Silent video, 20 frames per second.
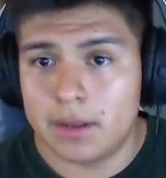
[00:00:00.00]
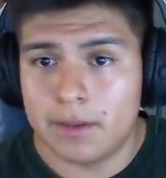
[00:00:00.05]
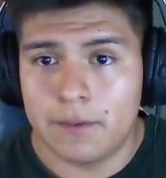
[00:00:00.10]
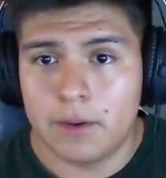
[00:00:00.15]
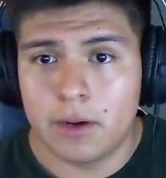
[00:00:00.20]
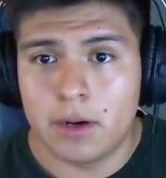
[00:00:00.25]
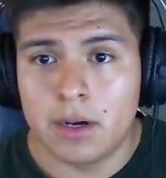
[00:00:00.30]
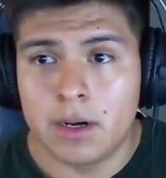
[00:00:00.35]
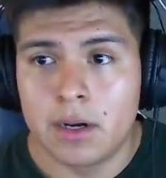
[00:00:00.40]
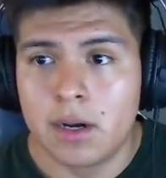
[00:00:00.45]
If
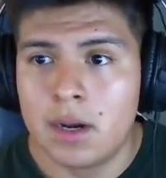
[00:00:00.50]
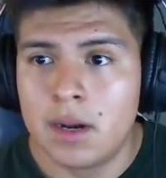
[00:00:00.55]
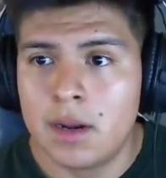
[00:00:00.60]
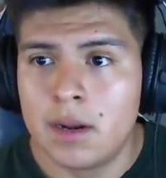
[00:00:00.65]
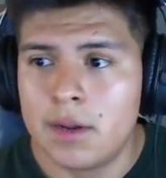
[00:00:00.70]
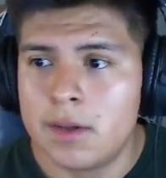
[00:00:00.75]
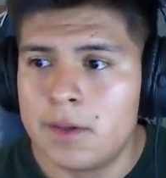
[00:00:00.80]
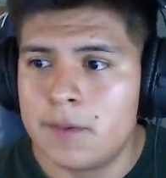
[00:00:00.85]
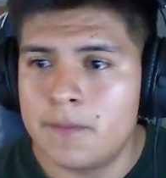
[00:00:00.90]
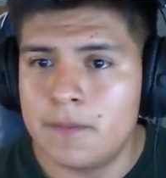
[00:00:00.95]
you're
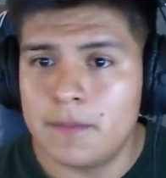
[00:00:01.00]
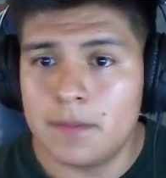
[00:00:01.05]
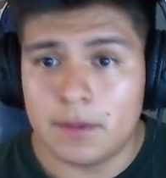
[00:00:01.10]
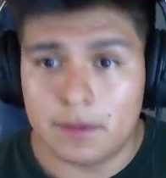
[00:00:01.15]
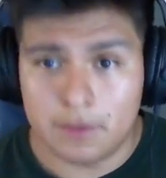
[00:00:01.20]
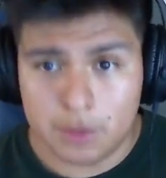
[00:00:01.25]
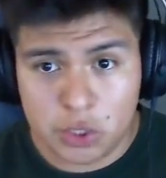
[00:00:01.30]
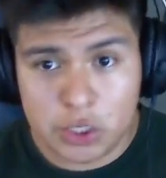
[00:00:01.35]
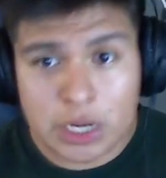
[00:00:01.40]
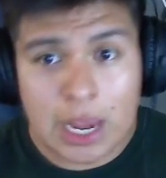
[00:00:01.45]

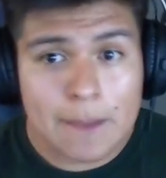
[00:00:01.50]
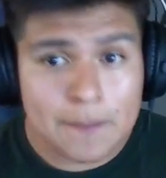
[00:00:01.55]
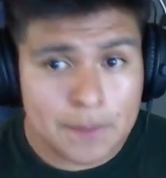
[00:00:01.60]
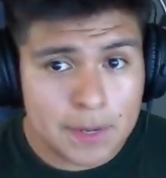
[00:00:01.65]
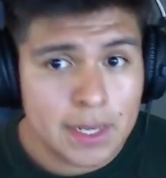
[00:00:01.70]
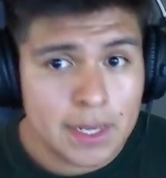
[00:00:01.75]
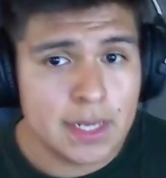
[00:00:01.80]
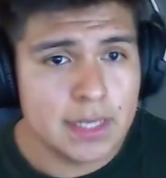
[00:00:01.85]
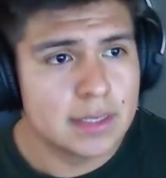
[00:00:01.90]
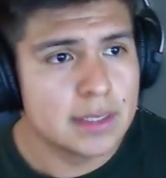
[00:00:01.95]

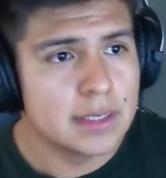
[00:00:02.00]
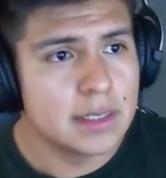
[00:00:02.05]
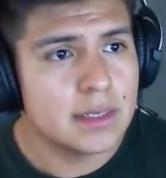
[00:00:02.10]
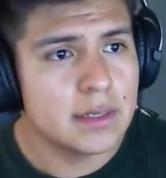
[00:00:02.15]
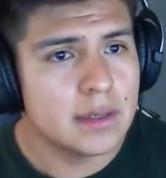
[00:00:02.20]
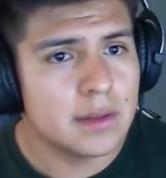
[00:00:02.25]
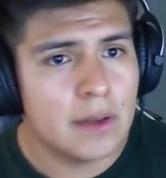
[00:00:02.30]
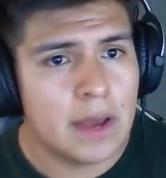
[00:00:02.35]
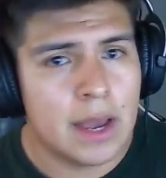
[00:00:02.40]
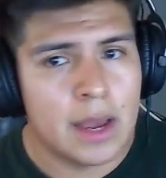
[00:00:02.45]
Japanese
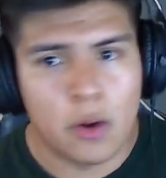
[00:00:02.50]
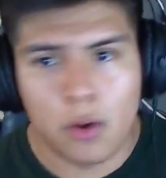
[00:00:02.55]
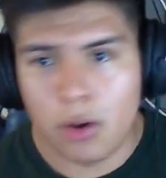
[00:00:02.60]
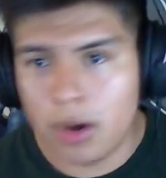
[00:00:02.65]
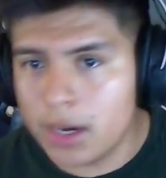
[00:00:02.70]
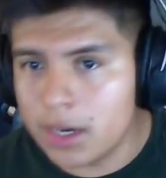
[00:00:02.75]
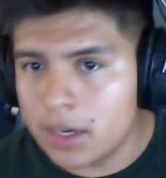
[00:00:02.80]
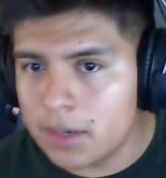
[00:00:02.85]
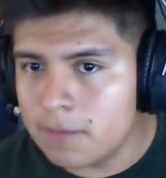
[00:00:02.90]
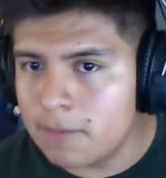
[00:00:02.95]

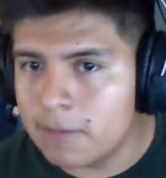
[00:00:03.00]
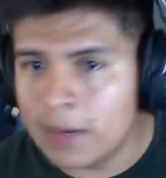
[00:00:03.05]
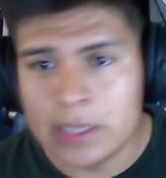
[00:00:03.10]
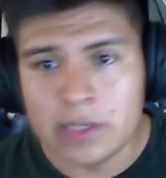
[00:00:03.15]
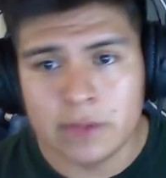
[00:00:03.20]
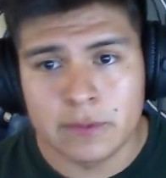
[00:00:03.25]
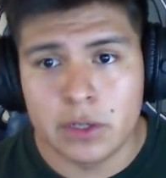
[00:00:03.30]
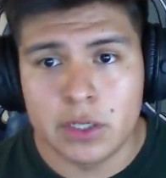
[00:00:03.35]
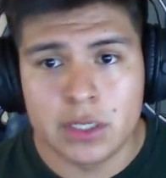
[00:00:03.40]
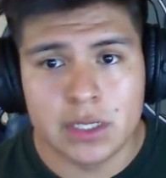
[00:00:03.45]
or
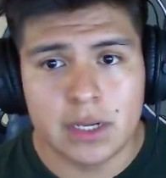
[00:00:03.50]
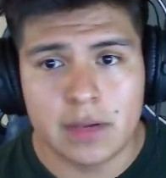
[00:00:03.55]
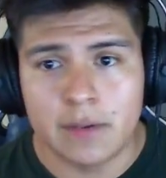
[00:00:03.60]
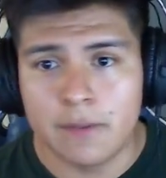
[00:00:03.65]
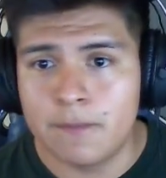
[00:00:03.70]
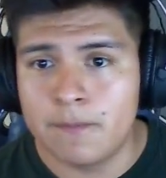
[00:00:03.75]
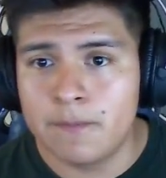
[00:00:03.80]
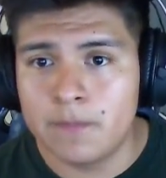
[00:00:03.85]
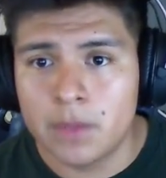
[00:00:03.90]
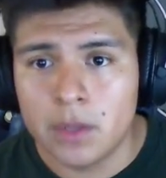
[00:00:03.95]
vice versa,
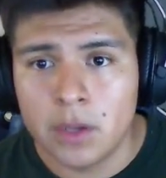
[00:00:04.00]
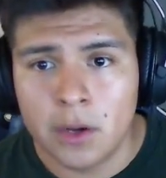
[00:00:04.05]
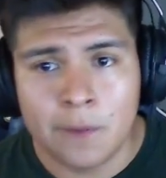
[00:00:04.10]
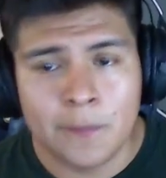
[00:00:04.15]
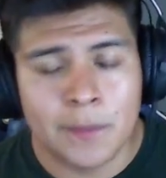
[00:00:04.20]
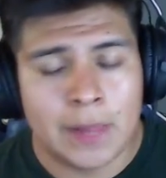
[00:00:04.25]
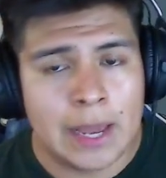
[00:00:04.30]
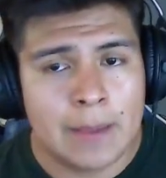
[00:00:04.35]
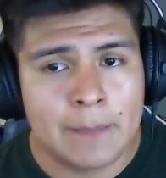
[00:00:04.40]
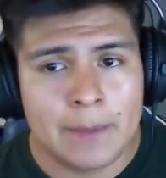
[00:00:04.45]
you're
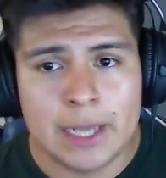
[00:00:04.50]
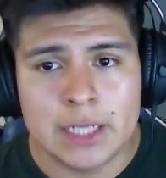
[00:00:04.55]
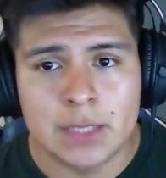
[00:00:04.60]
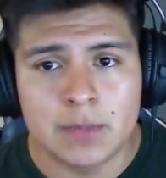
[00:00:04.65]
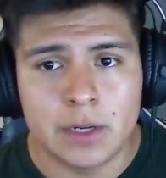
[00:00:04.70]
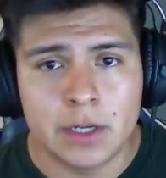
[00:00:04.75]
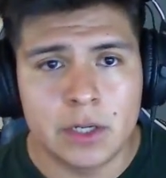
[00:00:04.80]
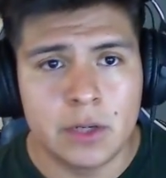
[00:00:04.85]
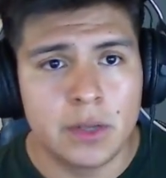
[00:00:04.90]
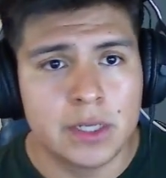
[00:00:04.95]
playing
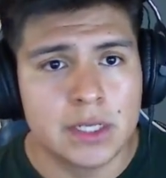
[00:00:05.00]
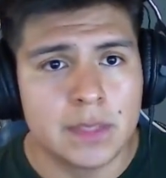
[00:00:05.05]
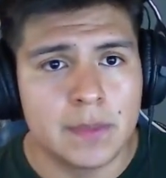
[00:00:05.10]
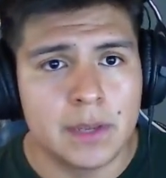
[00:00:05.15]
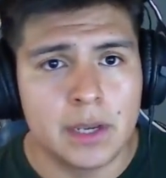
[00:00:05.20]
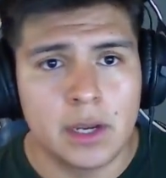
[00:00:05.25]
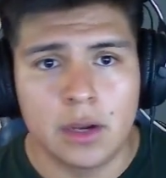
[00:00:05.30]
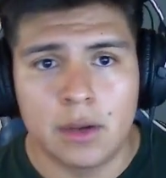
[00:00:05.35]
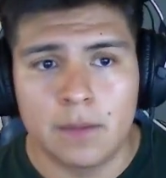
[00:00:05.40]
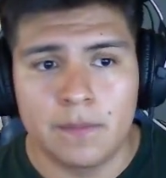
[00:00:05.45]
baseball, you're doing
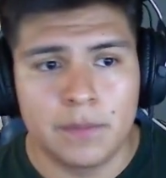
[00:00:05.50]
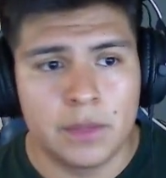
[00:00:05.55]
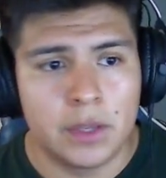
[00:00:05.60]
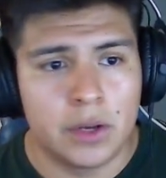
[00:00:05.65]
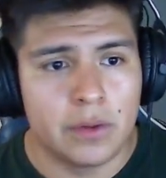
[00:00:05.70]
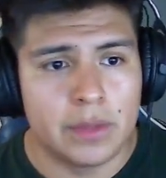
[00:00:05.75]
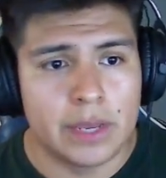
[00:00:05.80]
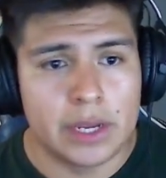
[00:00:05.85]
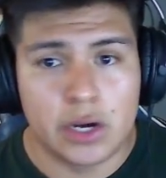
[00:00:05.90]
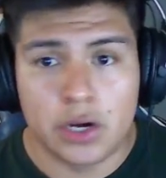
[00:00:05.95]
something
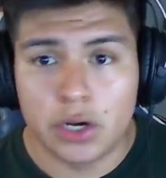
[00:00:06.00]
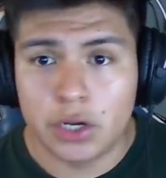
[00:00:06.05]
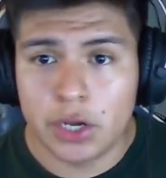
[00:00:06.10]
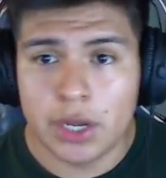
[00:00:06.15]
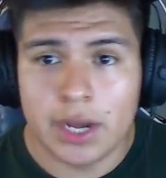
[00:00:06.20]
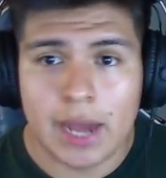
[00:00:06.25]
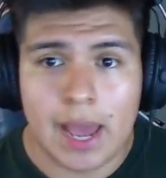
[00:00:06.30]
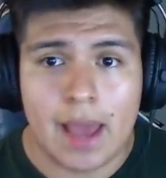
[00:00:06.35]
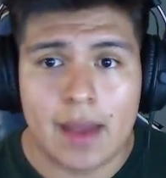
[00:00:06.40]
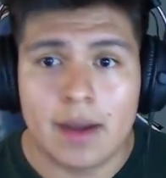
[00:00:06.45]
that you're
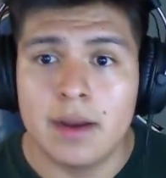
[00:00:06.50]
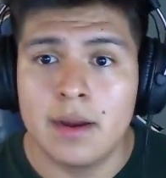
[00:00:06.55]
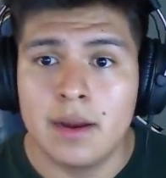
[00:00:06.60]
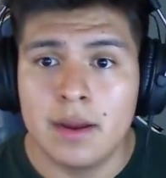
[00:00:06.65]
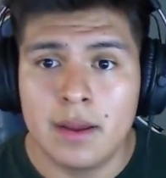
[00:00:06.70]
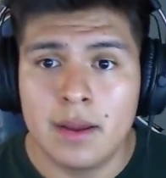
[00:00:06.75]
good at,